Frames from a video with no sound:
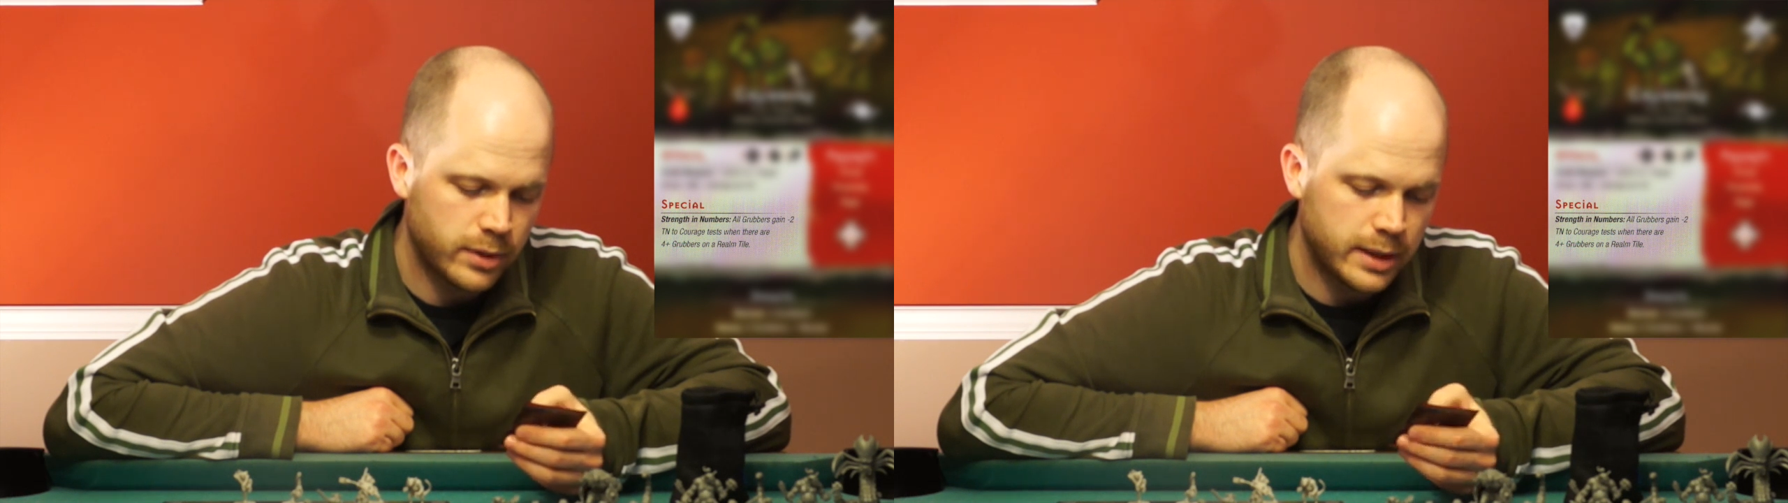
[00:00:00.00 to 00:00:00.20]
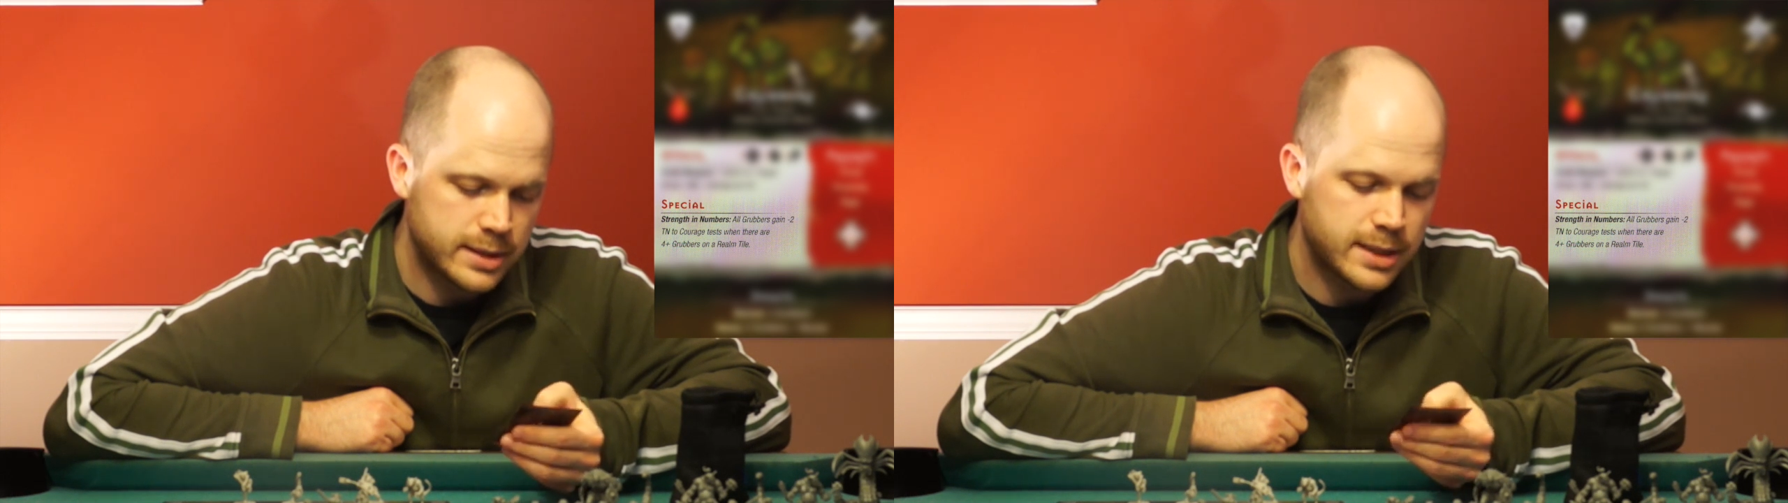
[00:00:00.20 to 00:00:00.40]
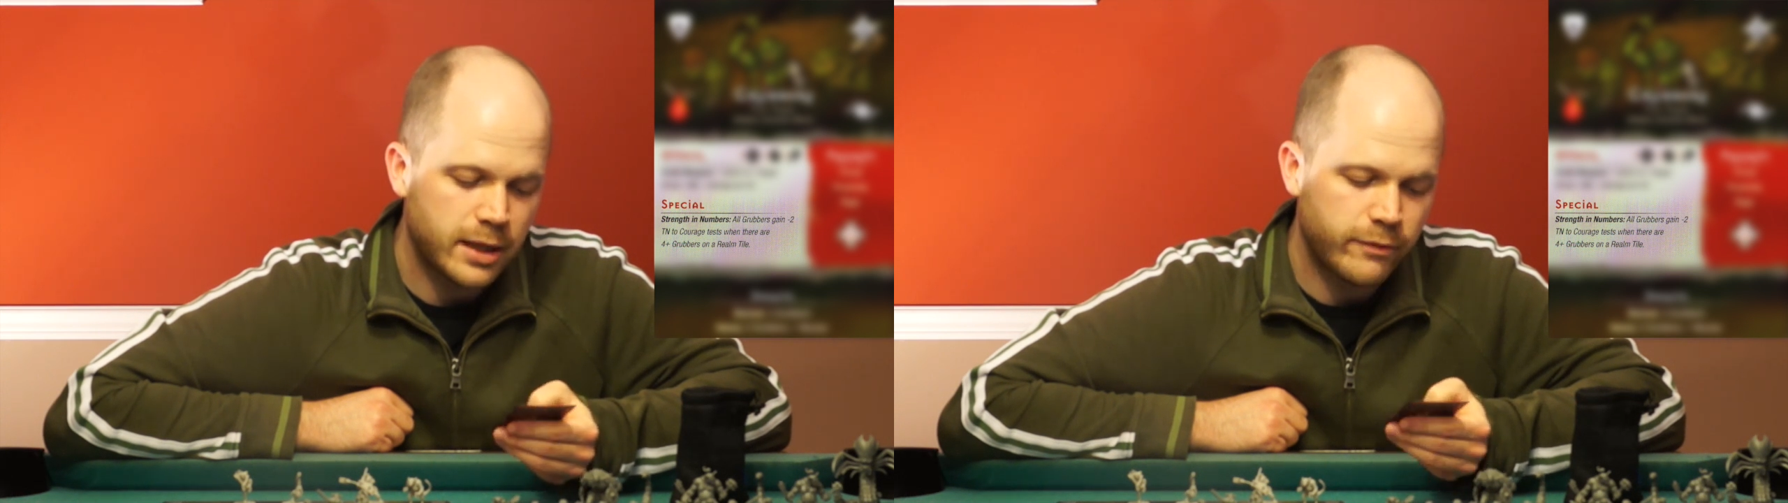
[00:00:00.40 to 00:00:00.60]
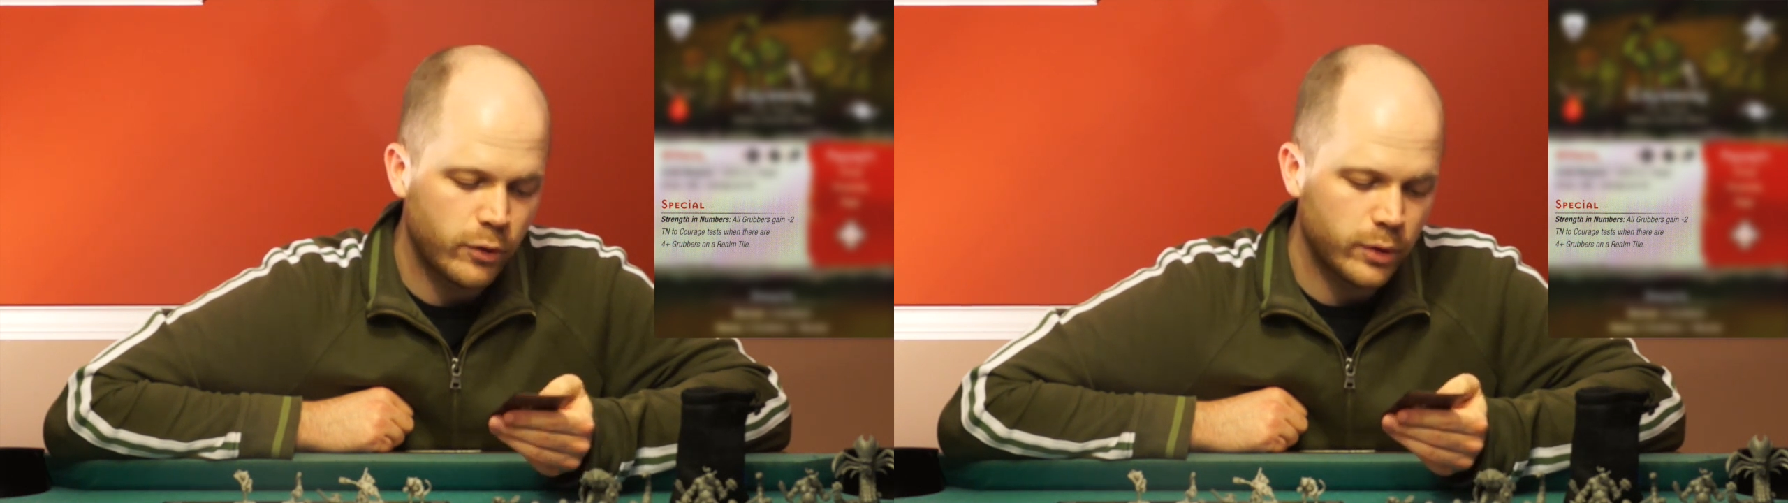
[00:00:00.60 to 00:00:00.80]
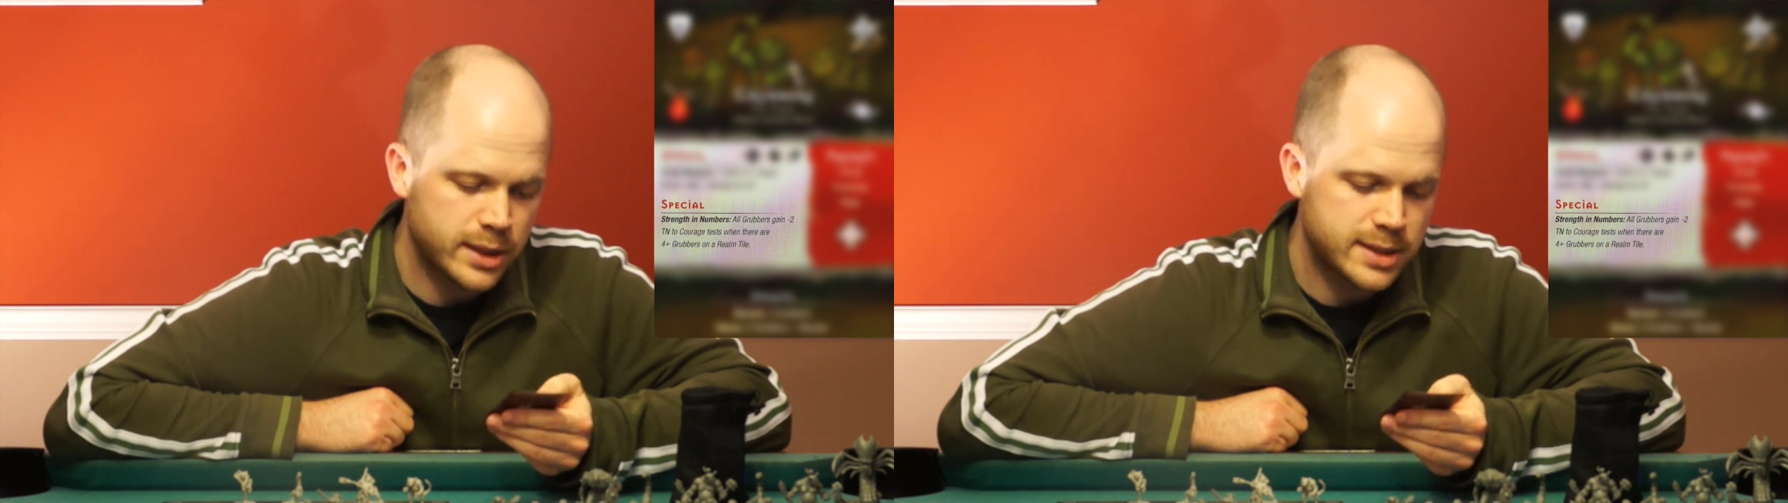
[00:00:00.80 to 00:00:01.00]
instead of
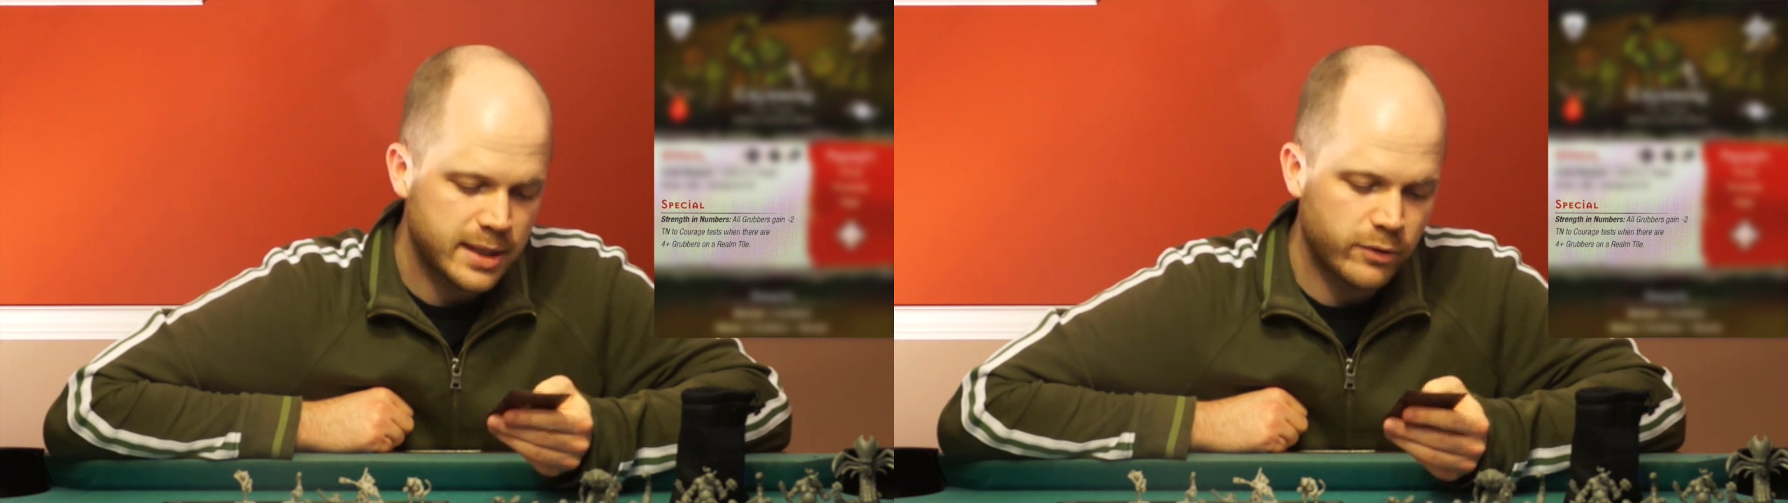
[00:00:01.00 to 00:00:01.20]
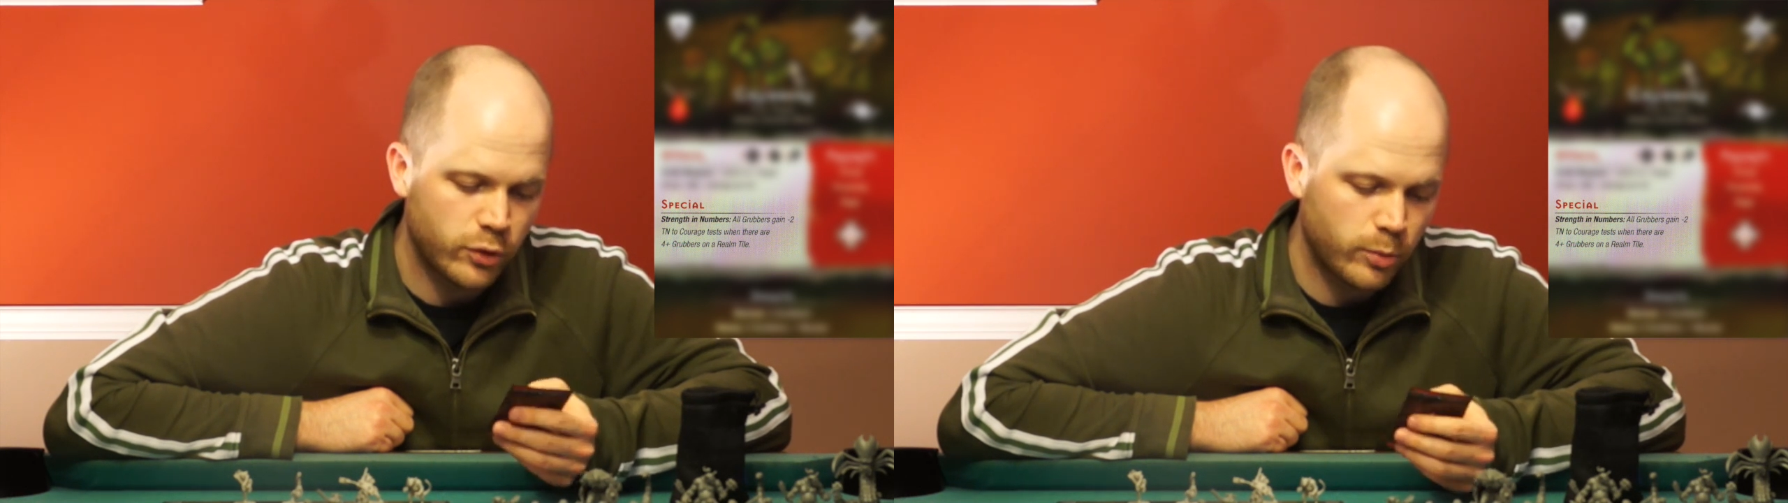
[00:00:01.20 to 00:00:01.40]
rolling 7 or